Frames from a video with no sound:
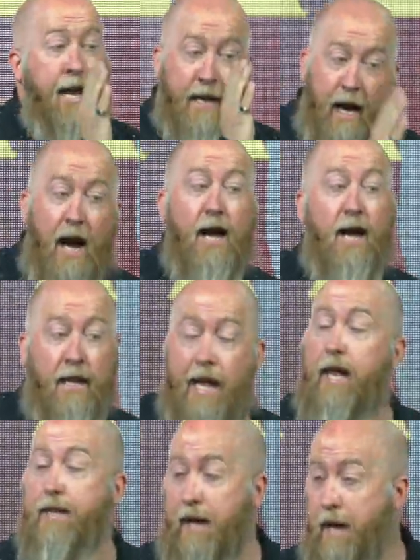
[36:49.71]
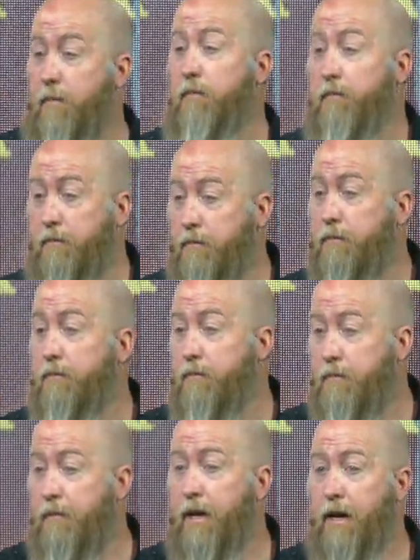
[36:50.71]
had God at that time.
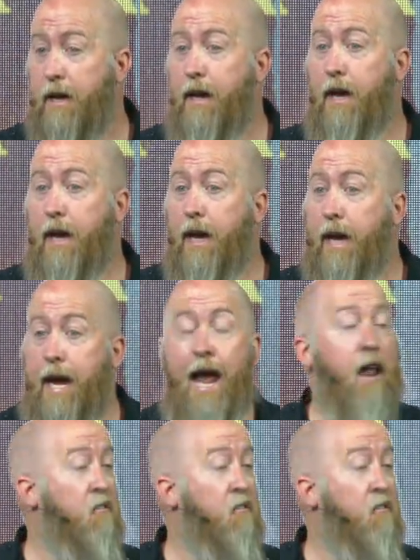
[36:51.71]
He